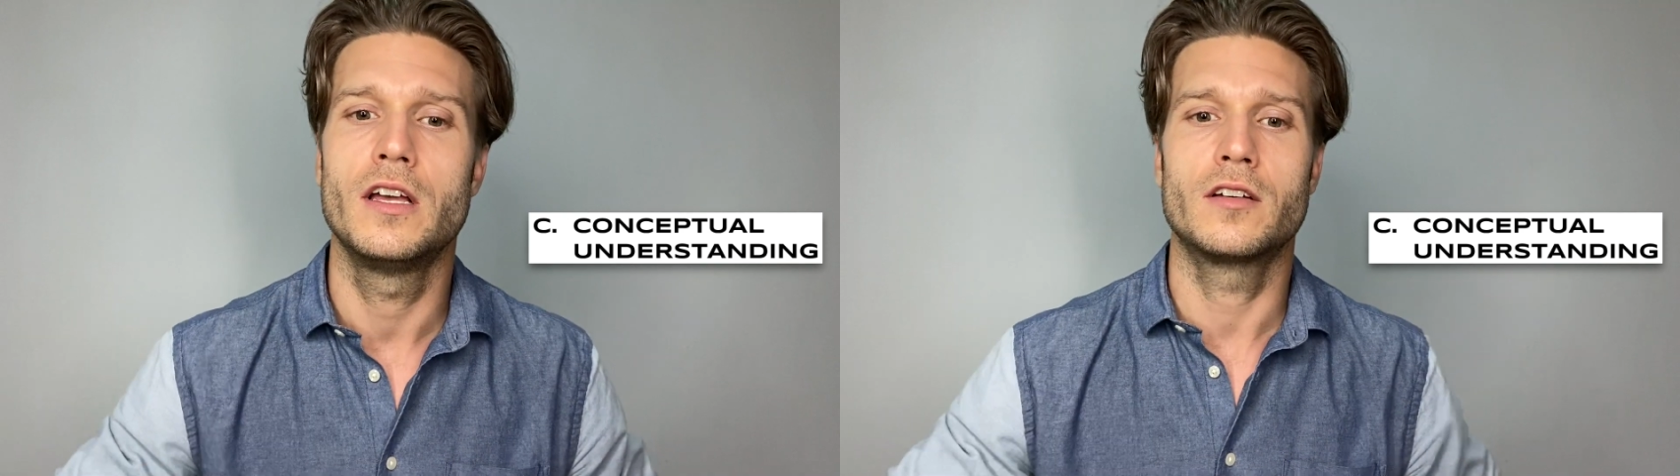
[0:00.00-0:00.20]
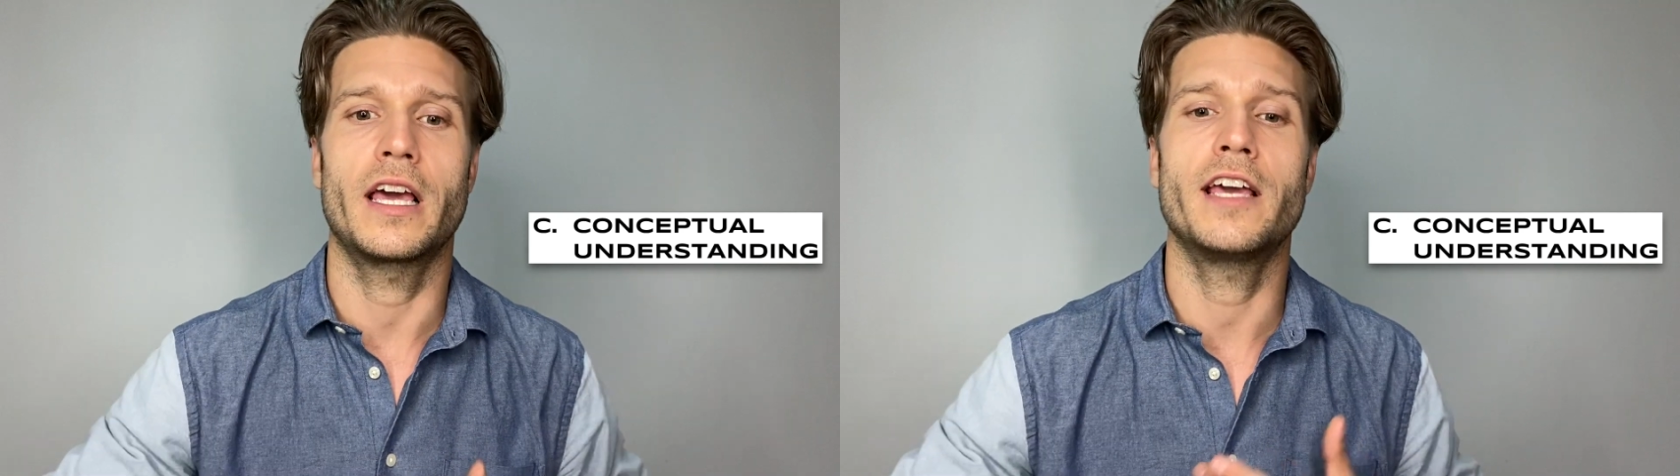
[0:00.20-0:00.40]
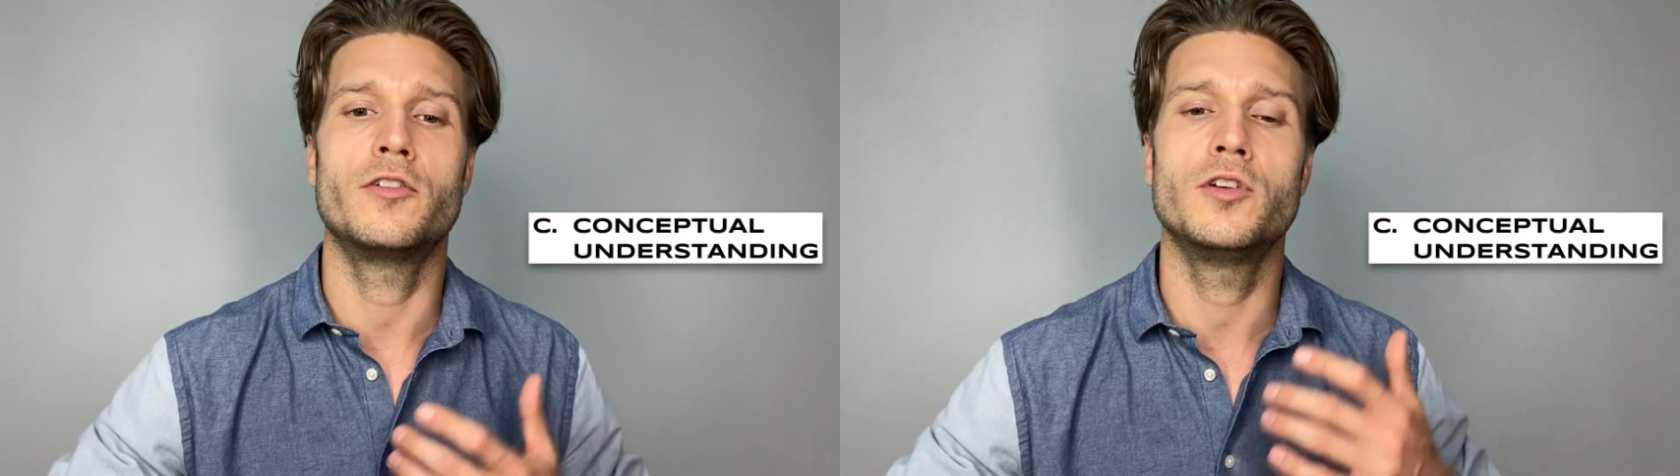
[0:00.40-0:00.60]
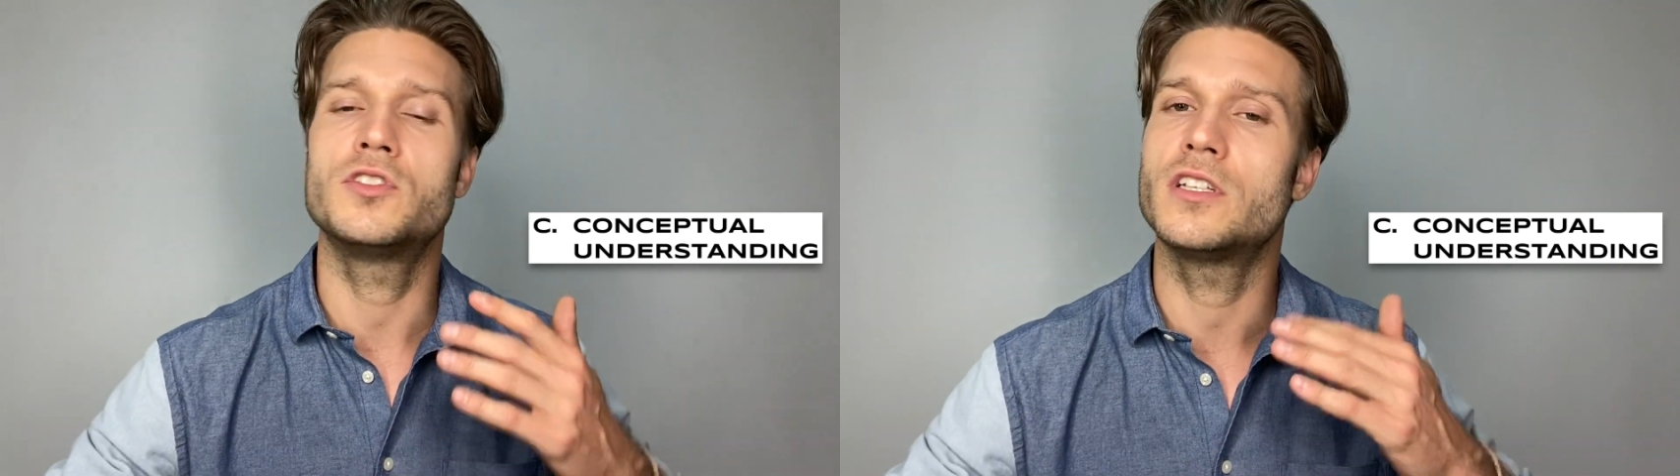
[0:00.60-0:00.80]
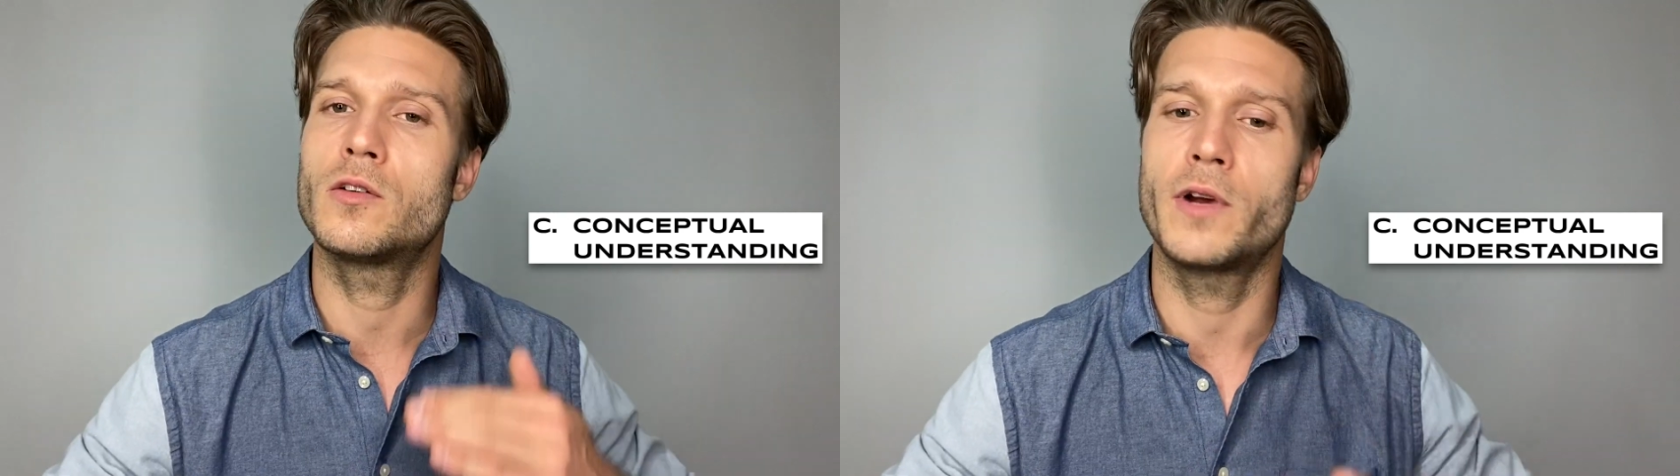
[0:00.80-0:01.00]
Okay, you're
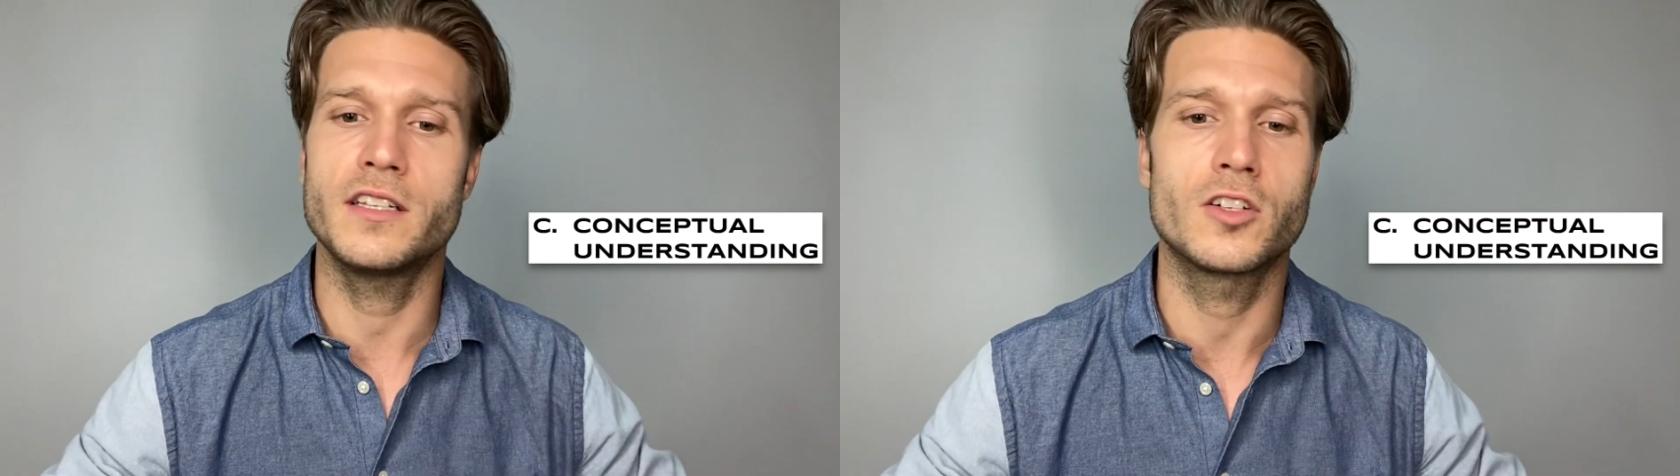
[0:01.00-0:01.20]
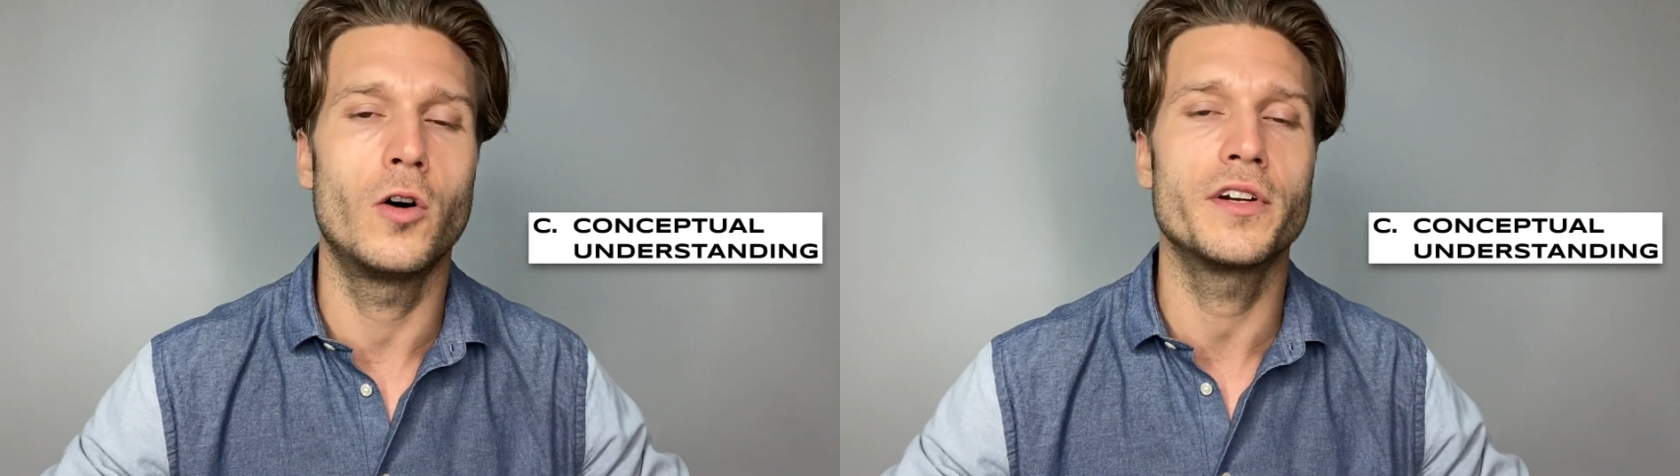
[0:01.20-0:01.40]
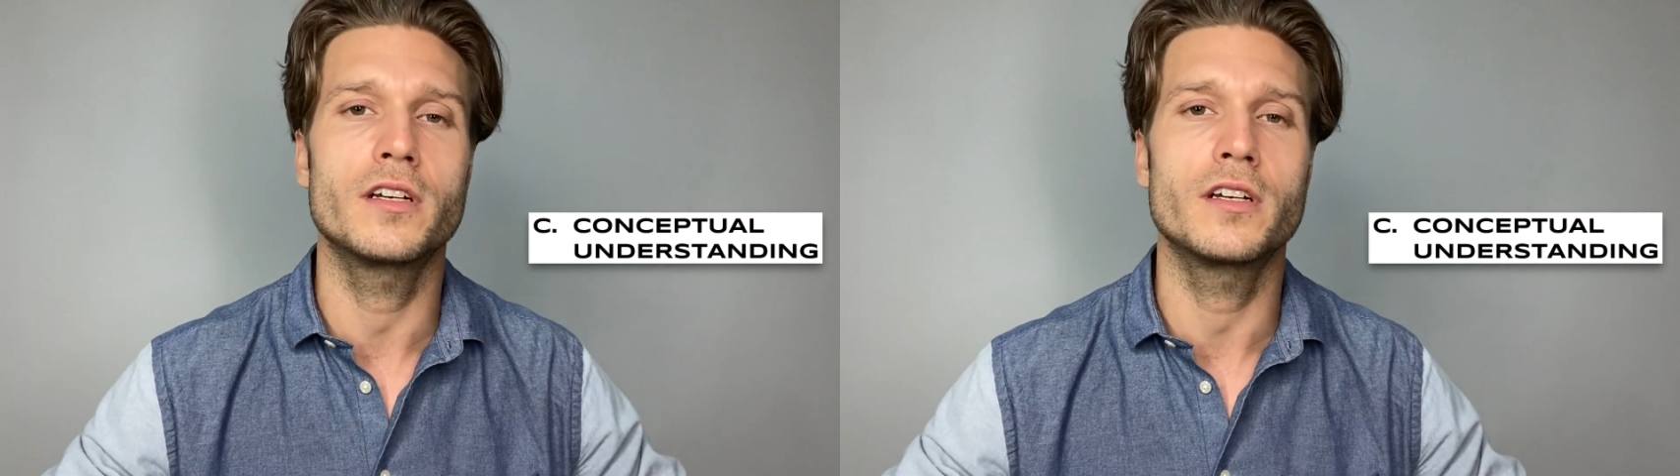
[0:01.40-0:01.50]
using the right tone and